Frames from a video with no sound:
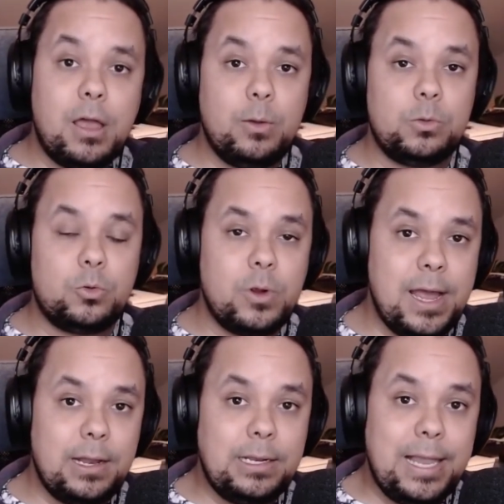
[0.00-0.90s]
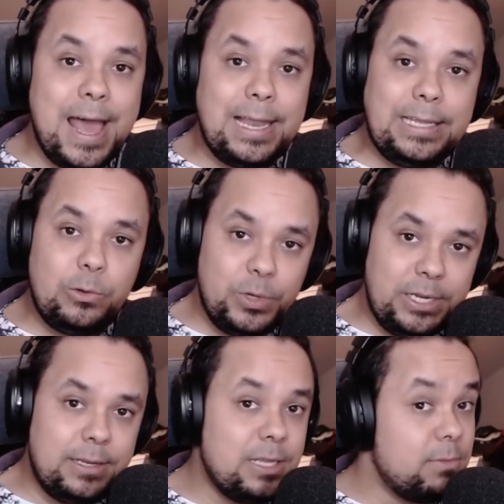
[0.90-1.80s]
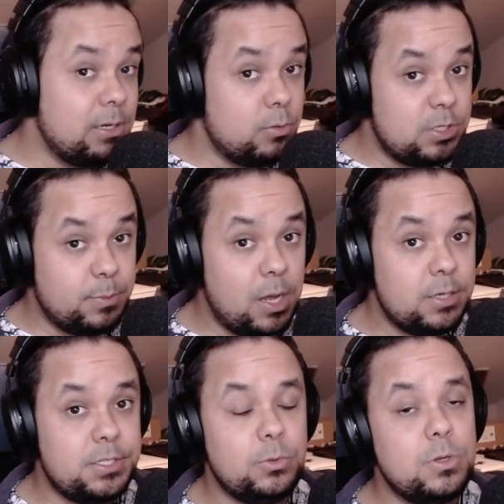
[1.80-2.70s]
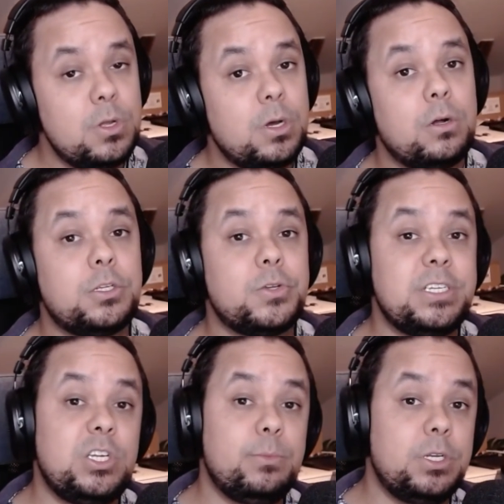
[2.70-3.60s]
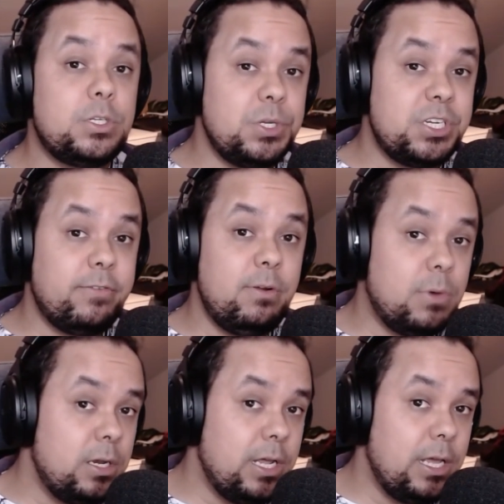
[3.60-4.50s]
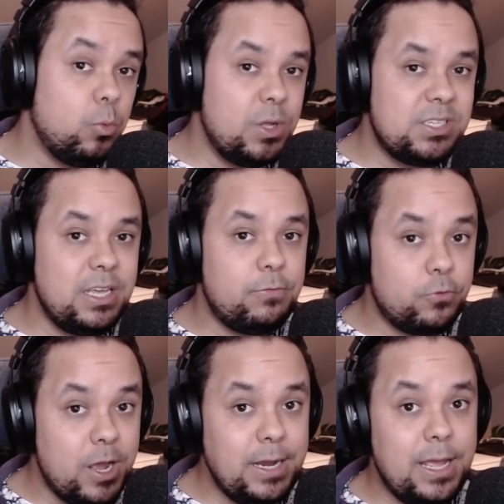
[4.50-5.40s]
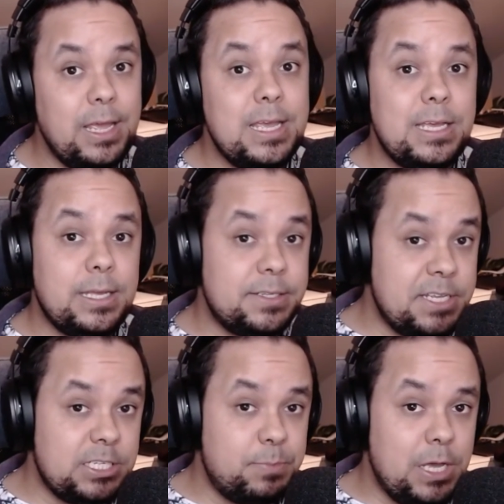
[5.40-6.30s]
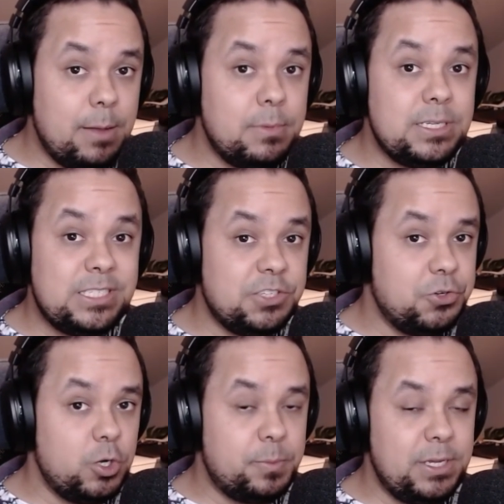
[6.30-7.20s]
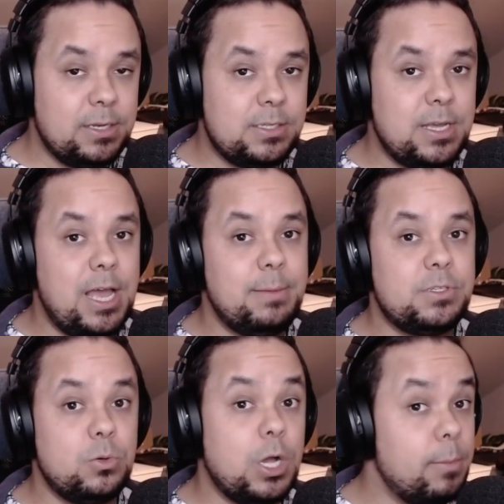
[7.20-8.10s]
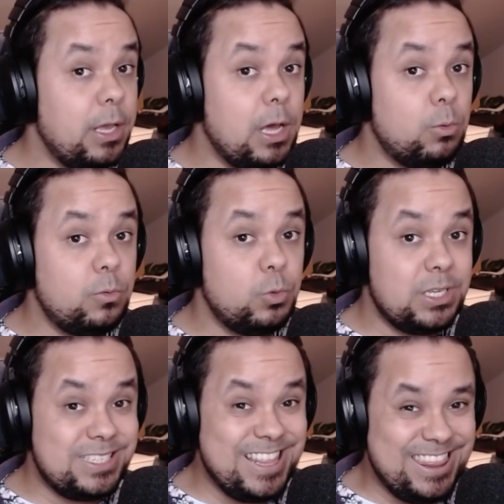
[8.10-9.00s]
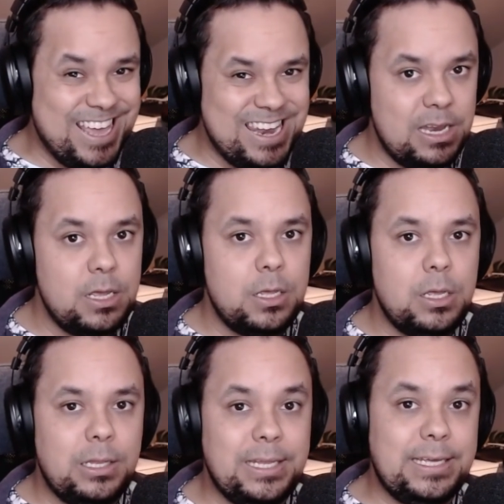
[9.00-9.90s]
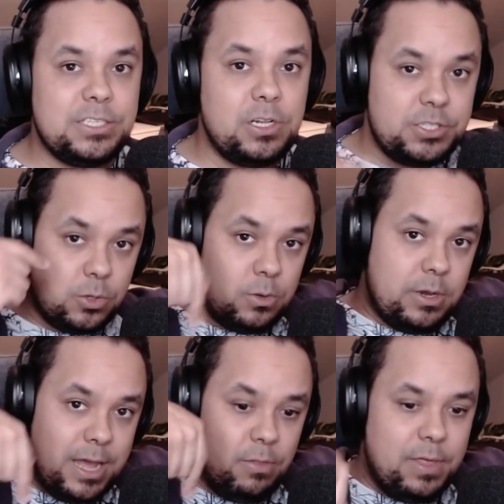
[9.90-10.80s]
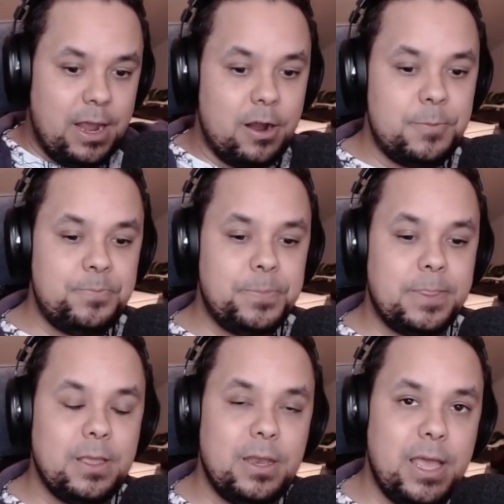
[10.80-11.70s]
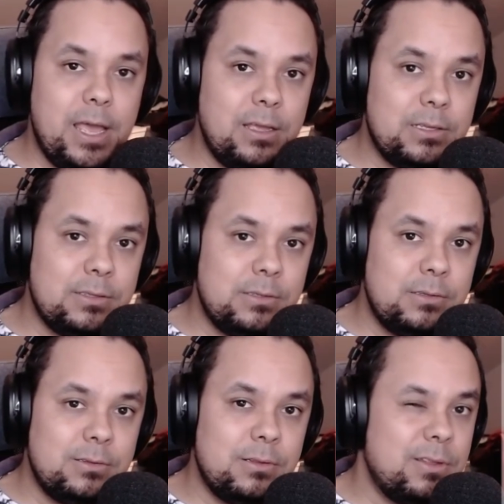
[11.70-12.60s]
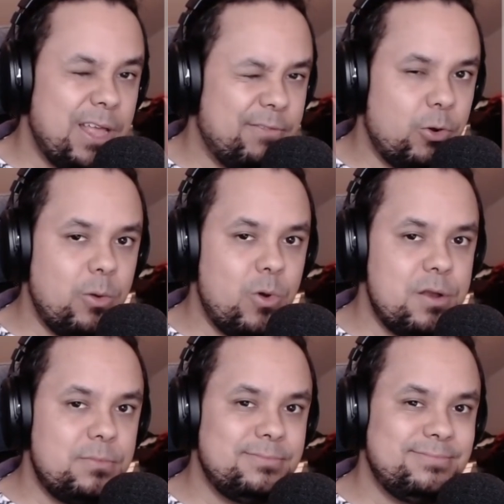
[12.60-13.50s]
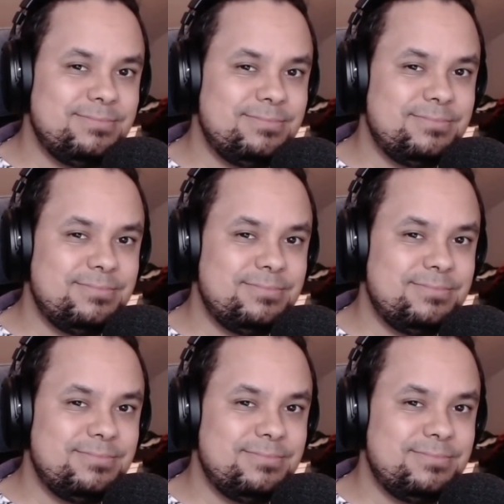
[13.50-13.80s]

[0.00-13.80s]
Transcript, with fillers: I will gladly read them and respond to you. Also, I stream on Twitch every Monday, Wednesday, Friday at six p m Central European time. So come hang out with us then. Link is also down there. And hey, have a great one.